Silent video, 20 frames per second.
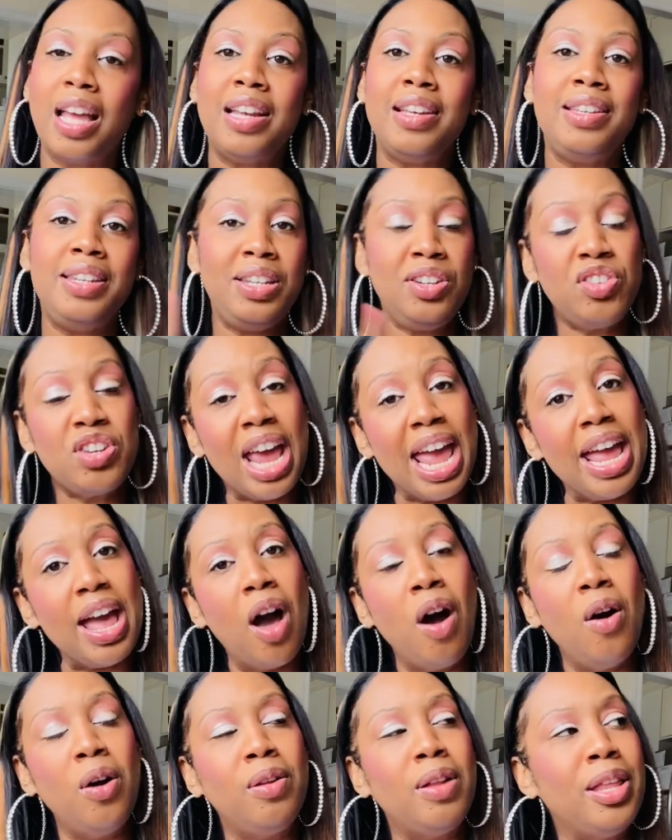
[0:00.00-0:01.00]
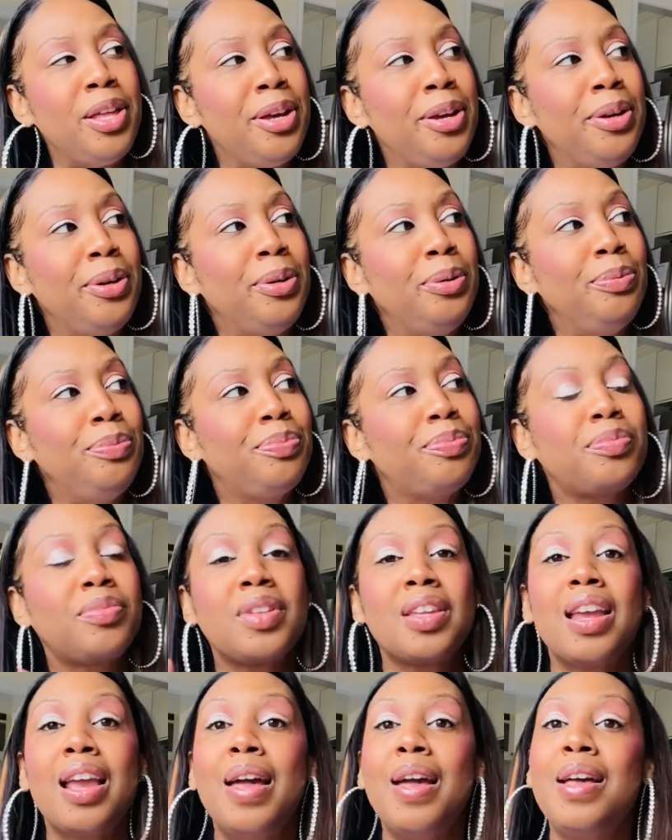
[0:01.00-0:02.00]
D J Olu,
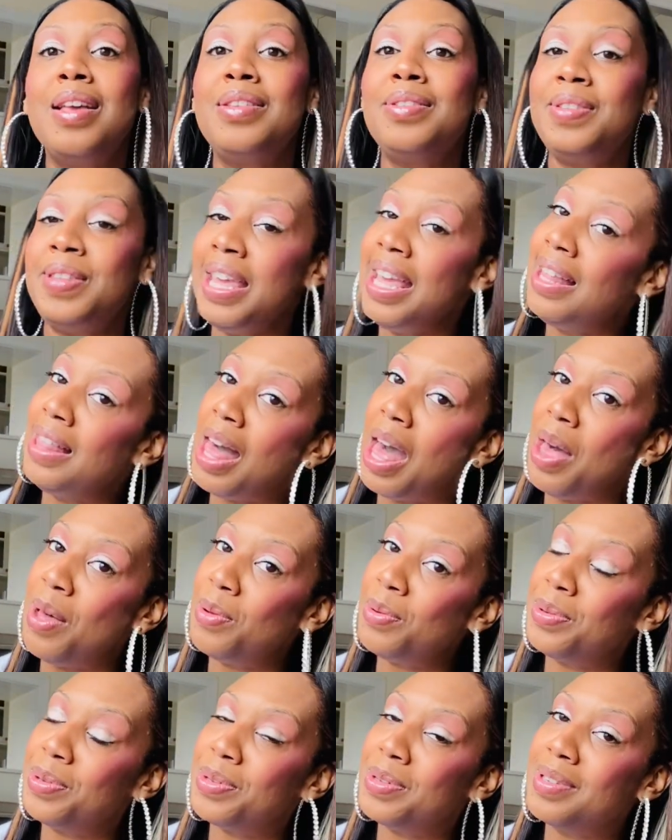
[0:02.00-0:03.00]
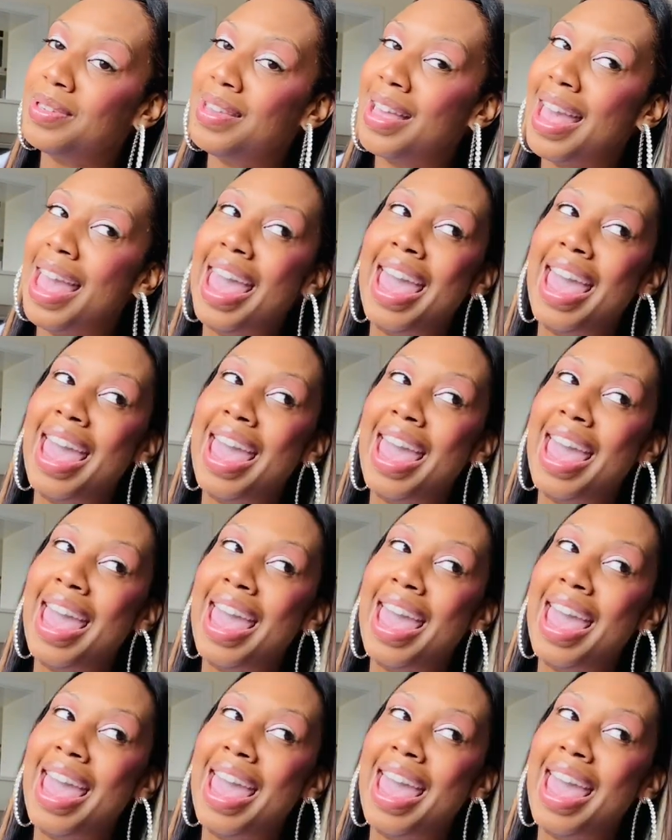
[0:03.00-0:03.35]
Celos,